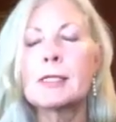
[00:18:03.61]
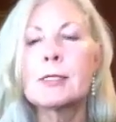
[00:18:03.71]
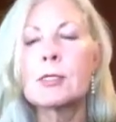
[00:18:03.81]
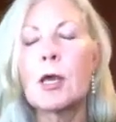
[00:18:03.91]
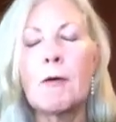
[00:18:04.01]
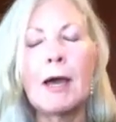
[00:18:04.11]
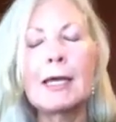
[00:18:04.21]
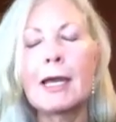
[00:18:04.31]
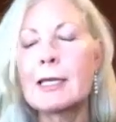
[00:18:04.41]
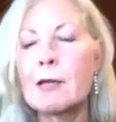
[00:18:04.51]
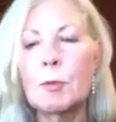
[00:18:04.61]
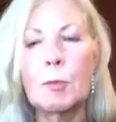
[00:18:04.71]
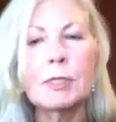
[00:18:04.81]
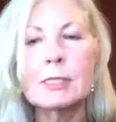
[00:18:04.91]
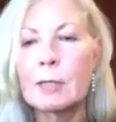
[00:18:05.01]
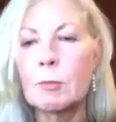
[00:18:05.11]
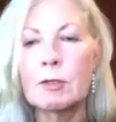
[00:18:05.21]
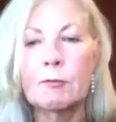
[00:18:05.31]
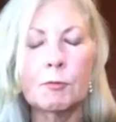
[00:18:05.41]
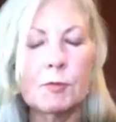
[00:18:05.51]
So I can't remember the timing,
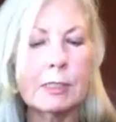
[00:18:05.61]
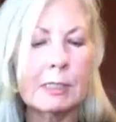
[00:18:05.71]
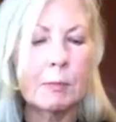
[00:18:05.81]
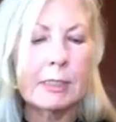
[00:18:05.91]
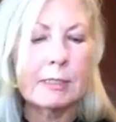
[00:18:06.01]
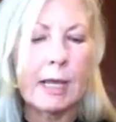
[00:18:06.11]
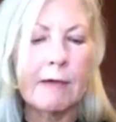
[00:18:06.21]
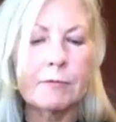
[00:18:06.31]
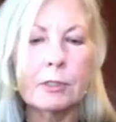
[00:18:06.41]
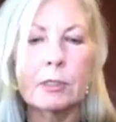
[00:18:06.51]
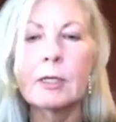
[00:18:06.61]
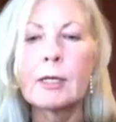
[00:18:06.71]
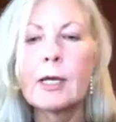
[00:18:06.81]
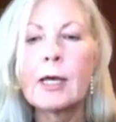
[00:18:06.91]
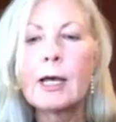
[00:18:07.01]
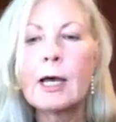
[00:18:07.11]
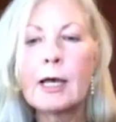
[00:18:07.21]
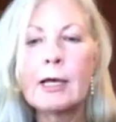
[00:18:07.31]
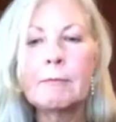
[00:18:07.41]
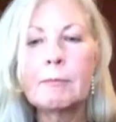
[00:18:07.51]
if it was 6 months after
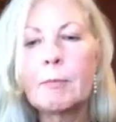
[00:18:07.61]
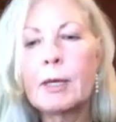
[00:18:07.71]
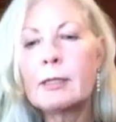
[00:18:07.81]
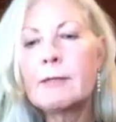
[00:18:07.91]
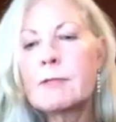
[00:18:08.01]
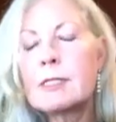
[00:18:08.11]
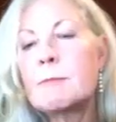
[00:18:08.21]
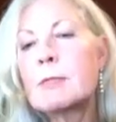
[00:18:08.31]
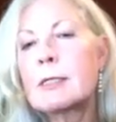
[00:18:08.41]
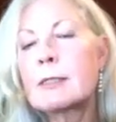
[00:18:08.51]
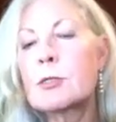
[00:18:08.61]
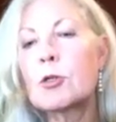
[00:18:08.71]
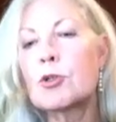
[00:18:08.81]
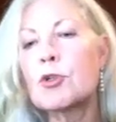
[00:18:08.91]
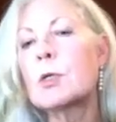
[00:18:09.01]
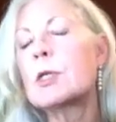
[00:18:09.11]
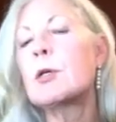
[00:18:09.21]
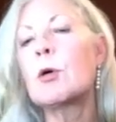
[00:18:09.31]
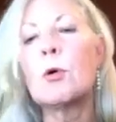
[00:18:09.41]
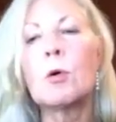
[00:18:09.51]
my lymphedema
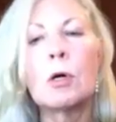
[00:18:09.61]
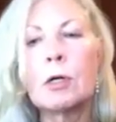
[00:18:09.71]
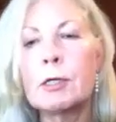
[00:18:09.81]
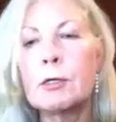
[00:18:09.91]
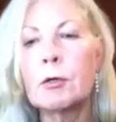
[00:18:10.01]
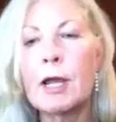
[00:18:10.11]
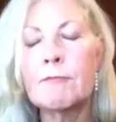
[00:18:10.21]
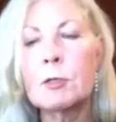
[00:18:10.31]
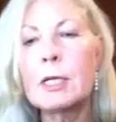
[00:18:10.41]
surgery or a year after.